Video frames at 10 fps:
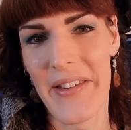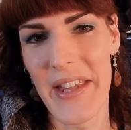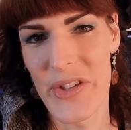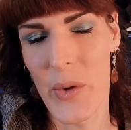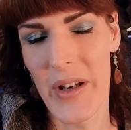
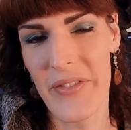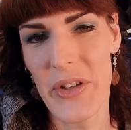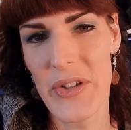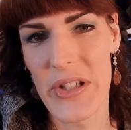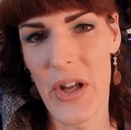there's quite a
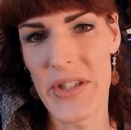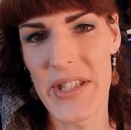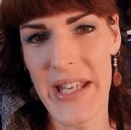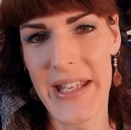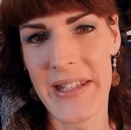few
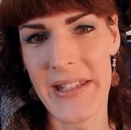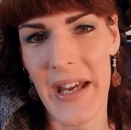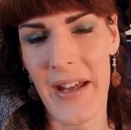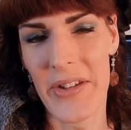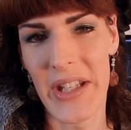slots in
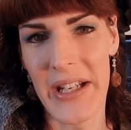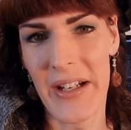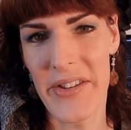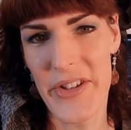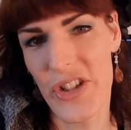the King
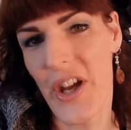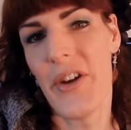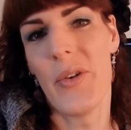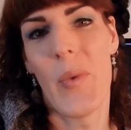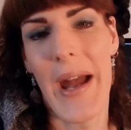Arthur
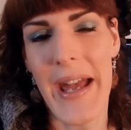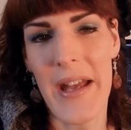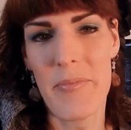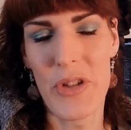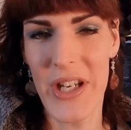show
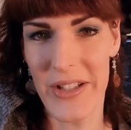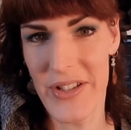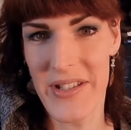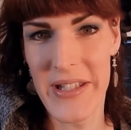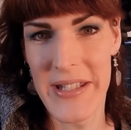where
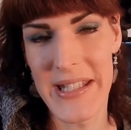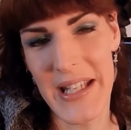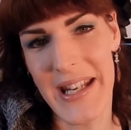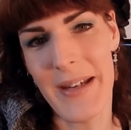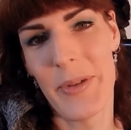projections
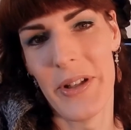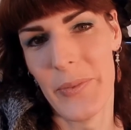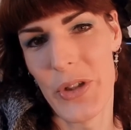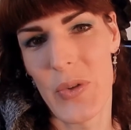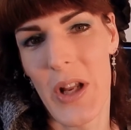can
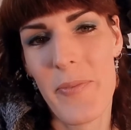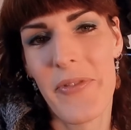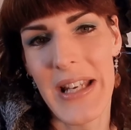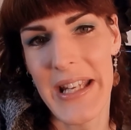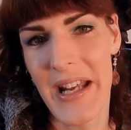happen, which will
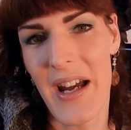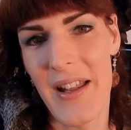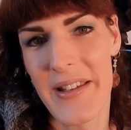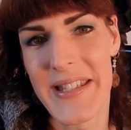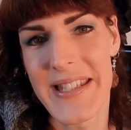hopefully
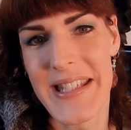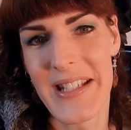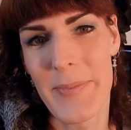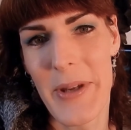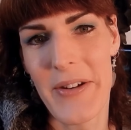enhance the
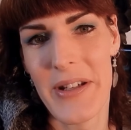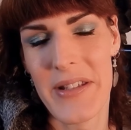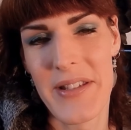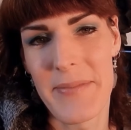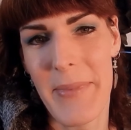
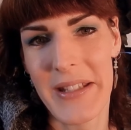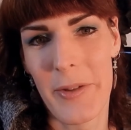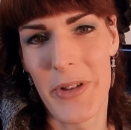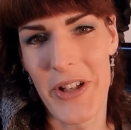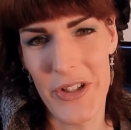experience, make
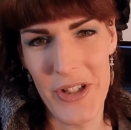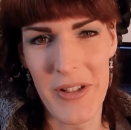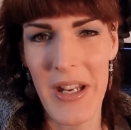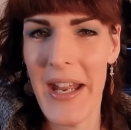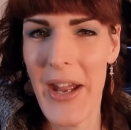the
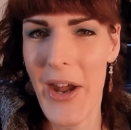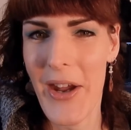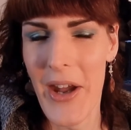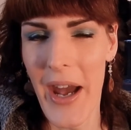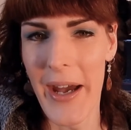production
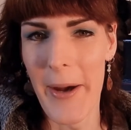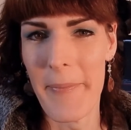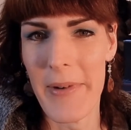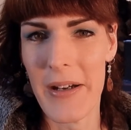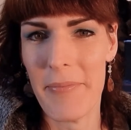
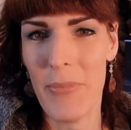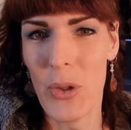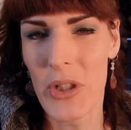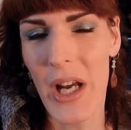more